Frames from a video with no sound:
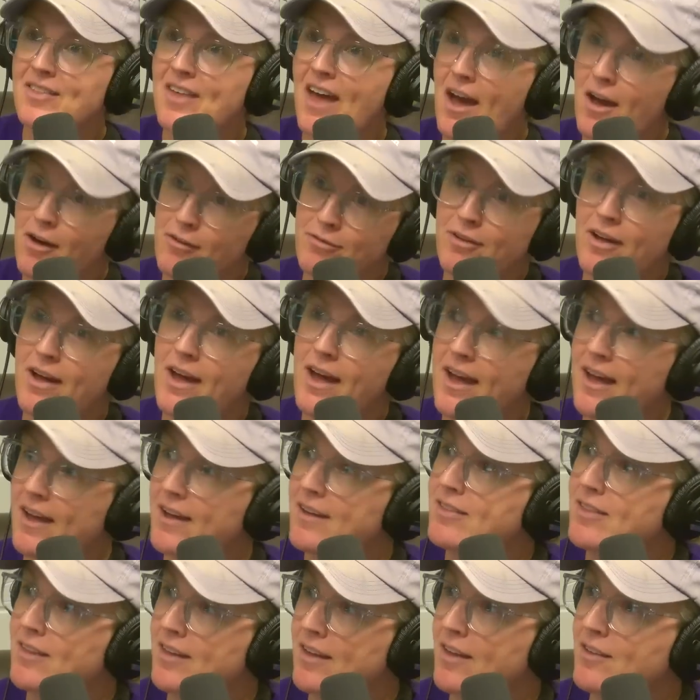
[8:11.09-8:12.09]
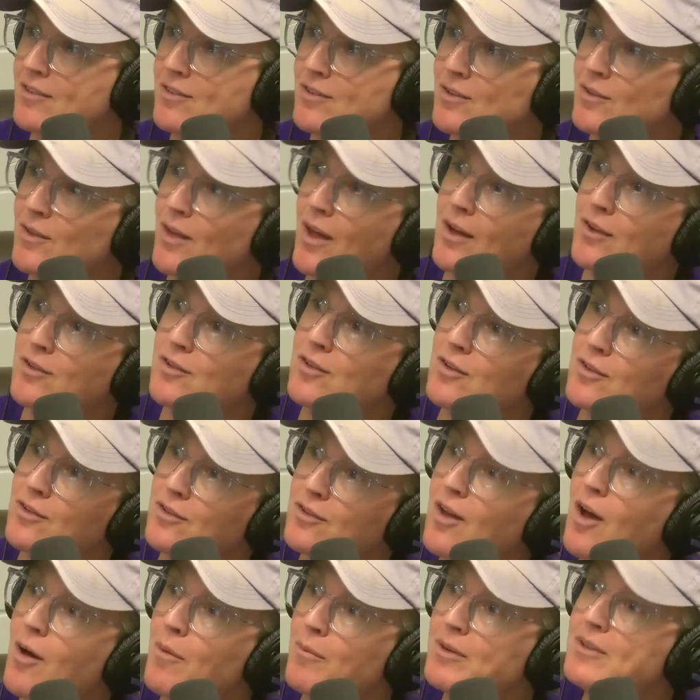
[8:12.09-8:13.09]
the alpha egg that gets selected is
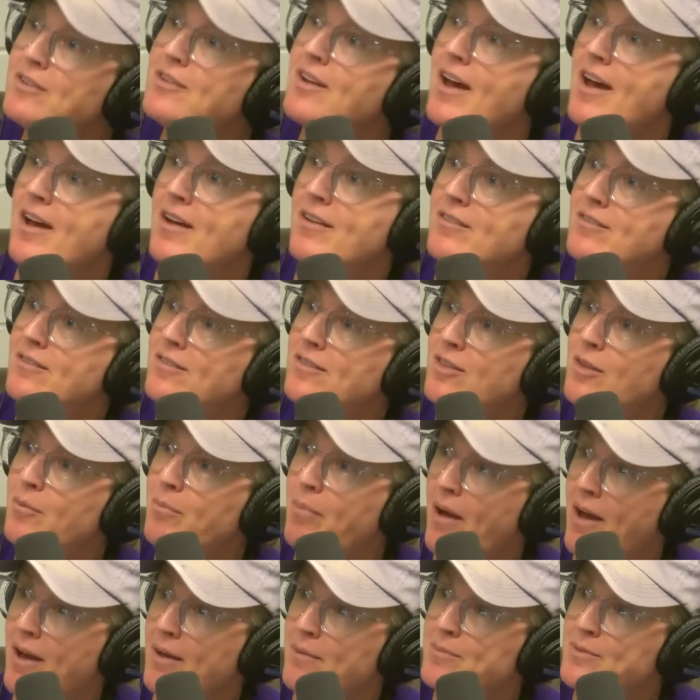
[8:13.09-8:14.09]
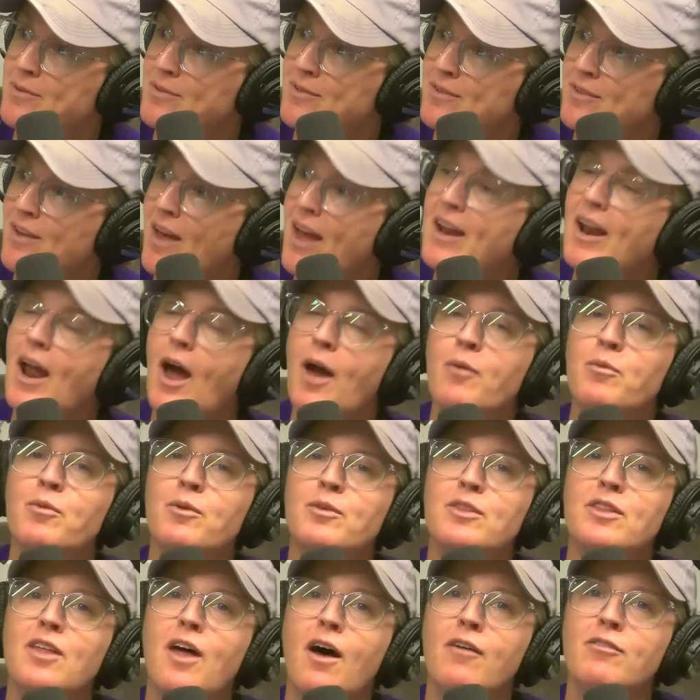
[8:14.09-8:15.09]
coming down the pipes. And I
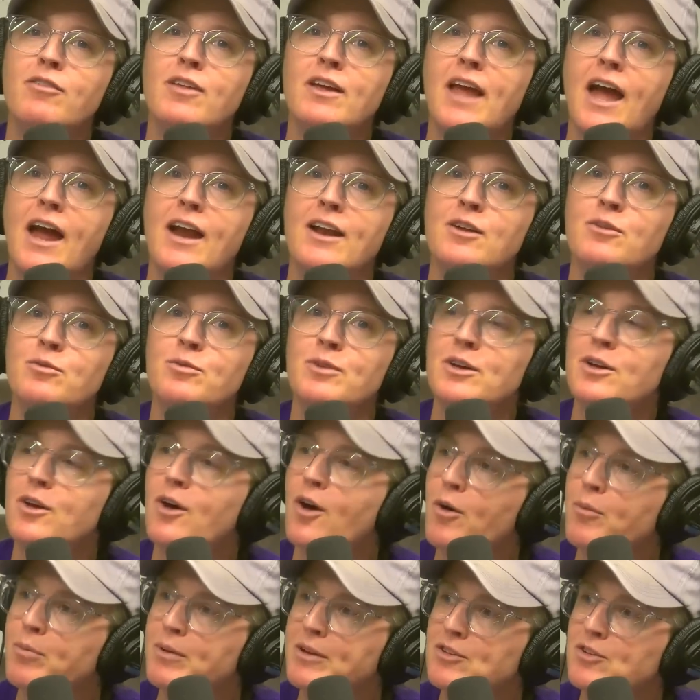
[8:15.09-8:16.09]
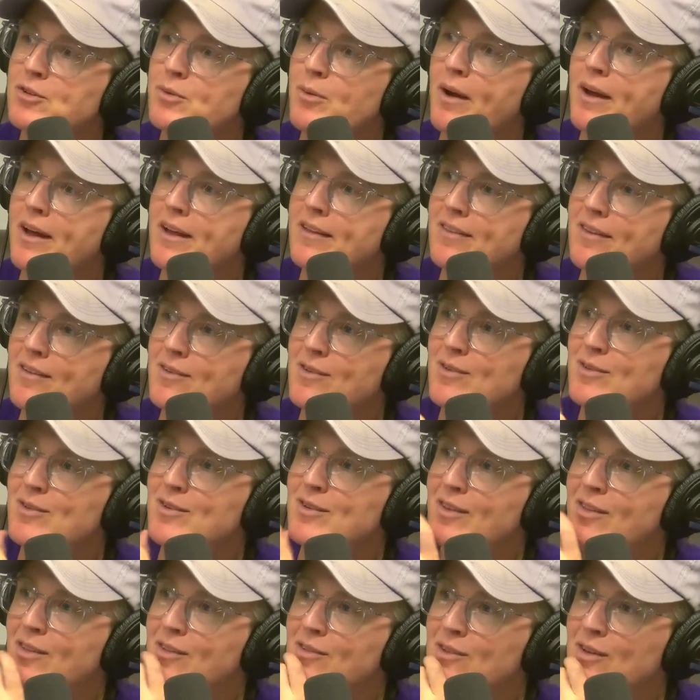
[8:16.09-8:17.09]
would love like any real OBGYN listens
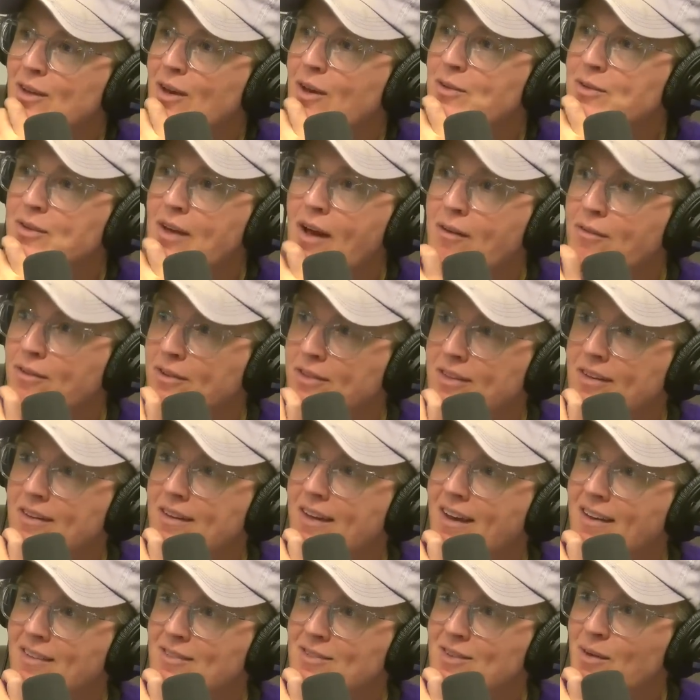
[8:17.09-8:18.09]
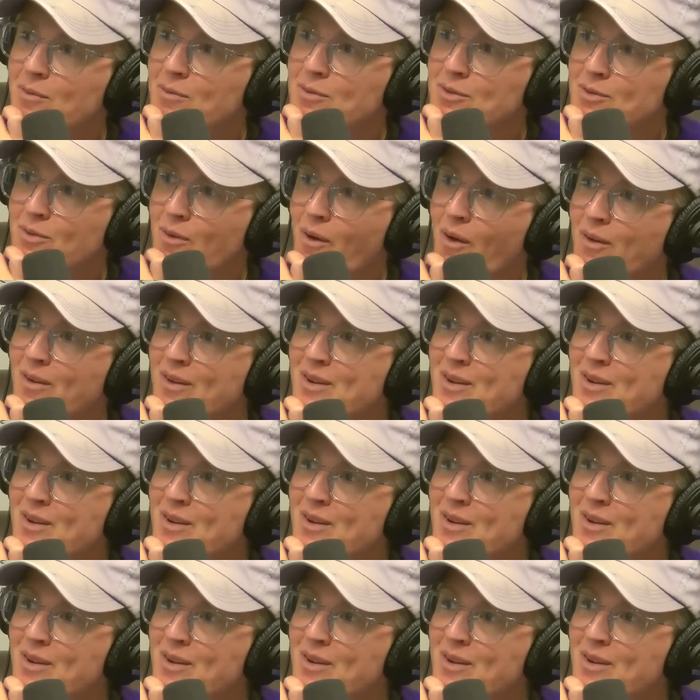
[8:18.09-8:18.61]
to this and goes, Everything Kate said was wrong.